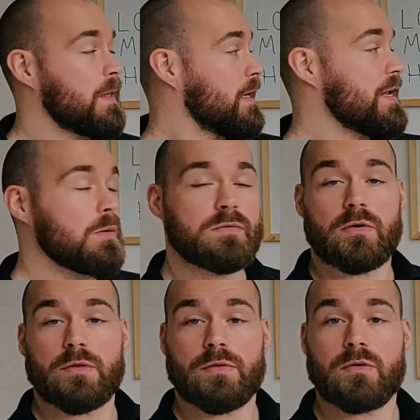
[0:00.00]
And now we've
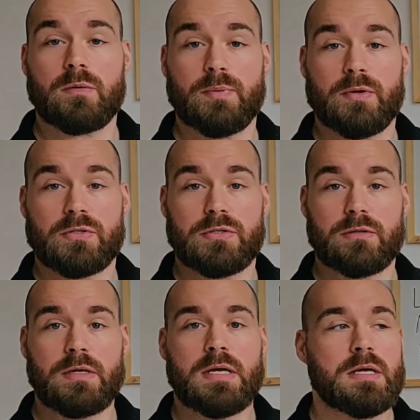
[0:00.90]
got the third
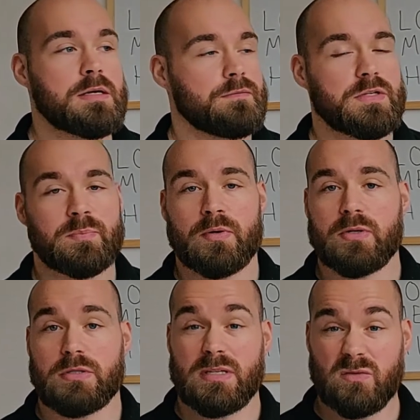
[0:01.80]
person. This
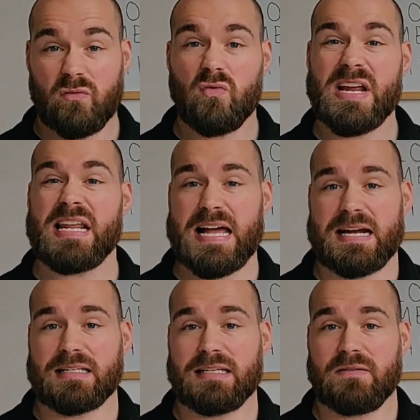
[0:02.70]
person is really
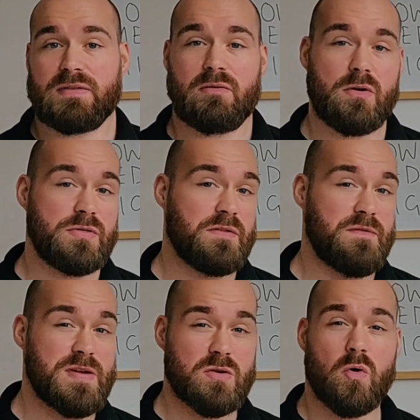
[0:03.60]
active. They're on their
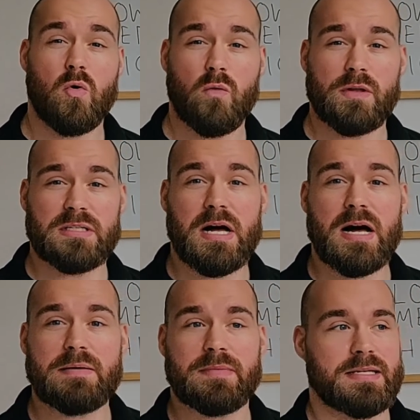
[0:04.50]
feet all the
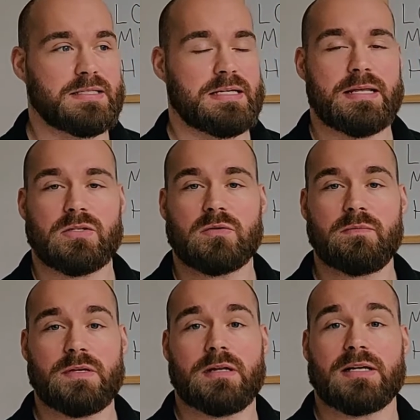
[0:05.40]
time. Let's say they're
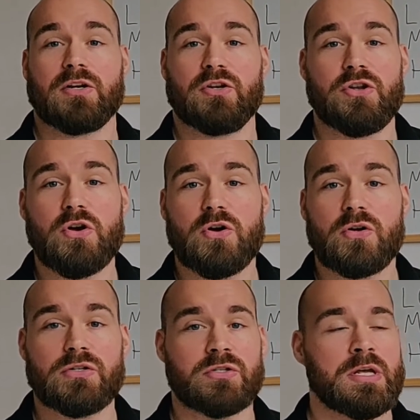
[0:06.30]
something like a
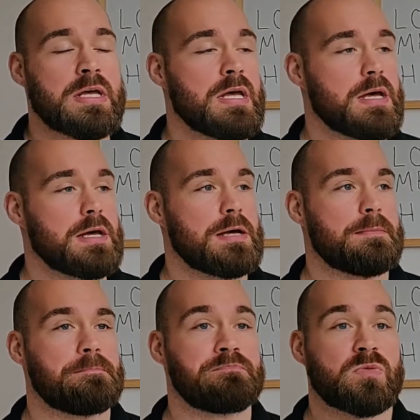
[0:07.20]
nurse,
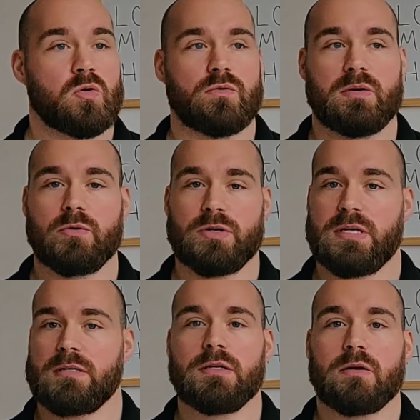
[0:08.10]
or they work
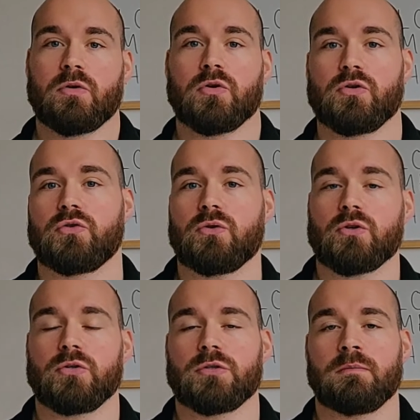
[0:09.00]
in,
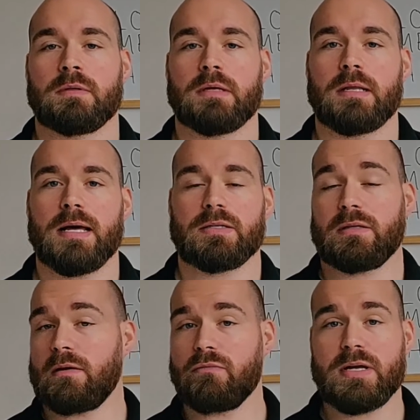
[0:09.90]
construction, something like that.
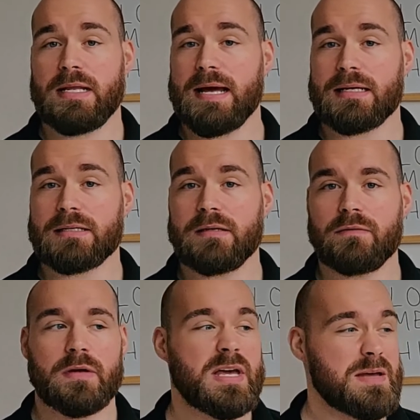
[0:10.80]
So they're really active.